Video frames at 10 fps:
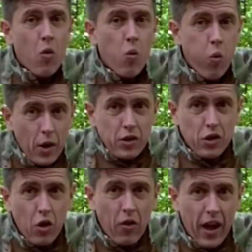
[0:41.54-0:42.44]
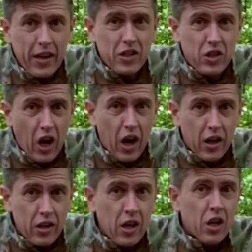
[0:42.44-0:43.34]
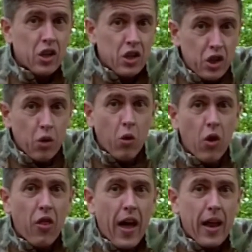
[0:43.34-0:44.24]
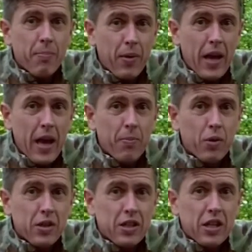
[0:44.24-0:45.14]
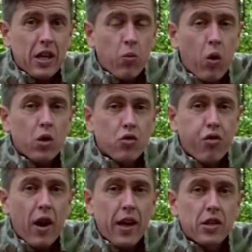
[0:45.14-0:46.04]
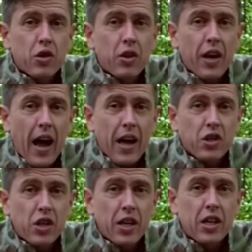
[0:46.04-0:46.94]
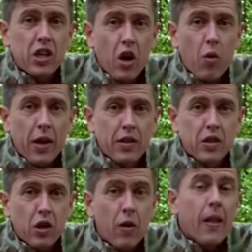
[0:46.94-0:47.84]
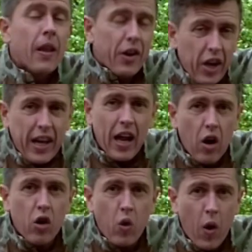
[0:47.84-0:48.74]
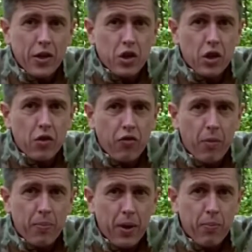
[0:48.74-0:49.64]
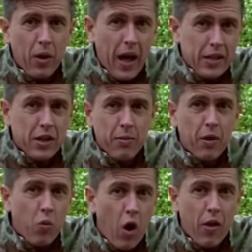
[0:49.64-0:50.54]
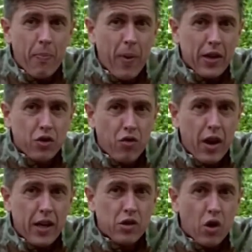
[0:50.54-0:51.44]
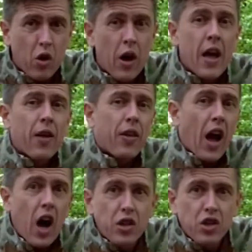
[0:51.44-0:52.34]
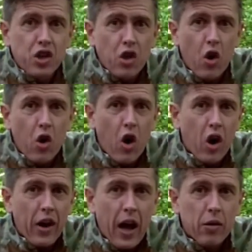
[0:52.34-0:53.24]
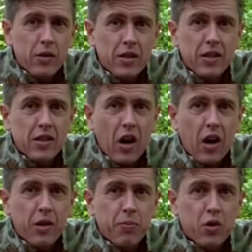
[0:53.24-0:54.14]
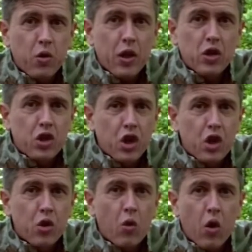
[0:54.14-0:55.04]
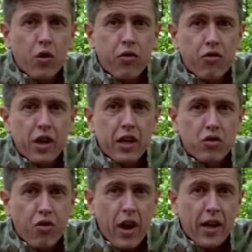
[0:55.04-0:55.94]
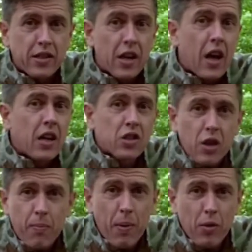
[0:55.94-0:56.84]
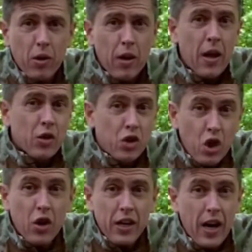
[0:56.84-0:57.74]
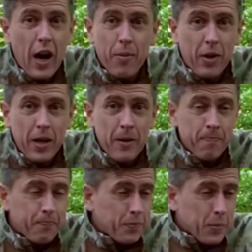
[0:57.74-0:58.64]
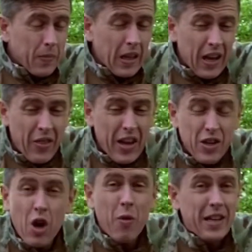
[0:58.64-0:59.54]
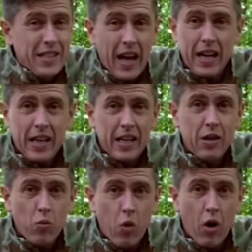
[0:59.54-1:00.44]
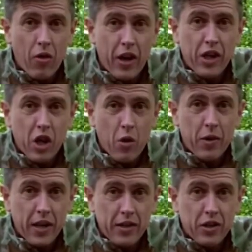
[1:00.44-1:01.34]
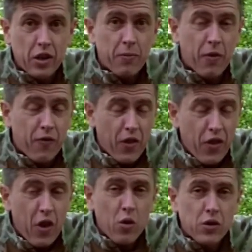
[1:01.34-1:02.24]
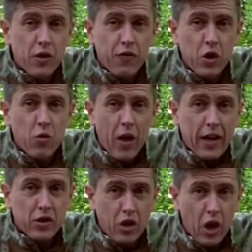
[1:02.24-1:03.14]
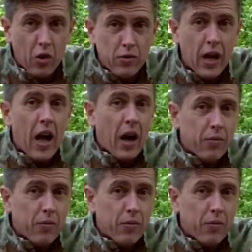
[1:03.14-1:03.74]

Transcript: once all that is done, you will then be able to see what trades you can actually go into. And I get a lot of questions from people asking me what are the best trades, or they're unsure on how to decide between 2 or 3 trades. Some people join the Army and they know exactly what they're going into. But for those of you that don't, I'm